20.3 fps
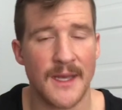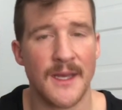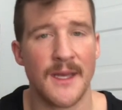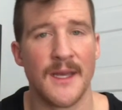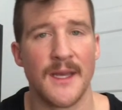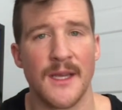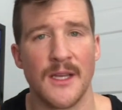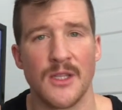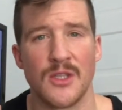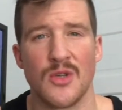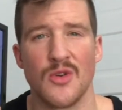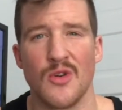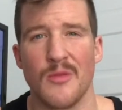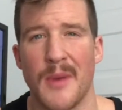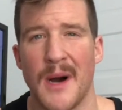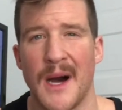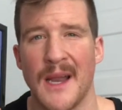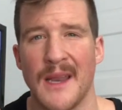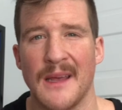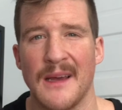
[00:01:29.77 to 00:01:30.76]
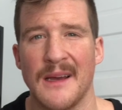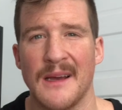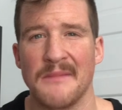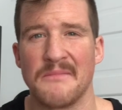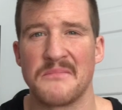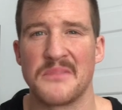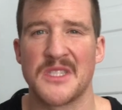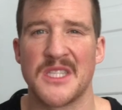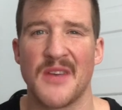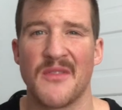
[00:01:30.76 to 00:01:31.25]
into about a
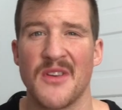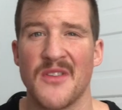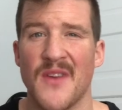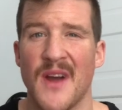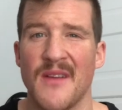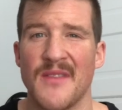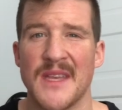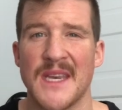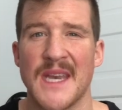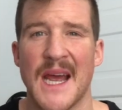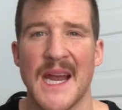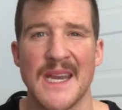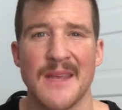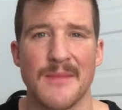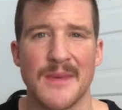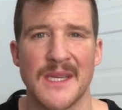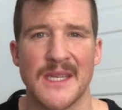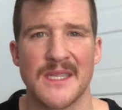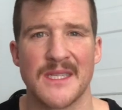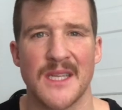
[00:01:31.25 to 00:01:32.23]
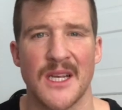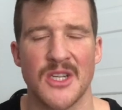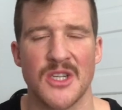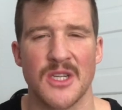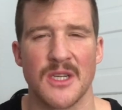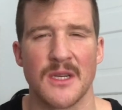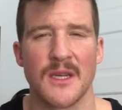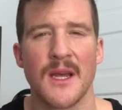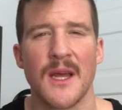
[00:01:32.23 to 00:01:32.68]
75 to 90 minute session.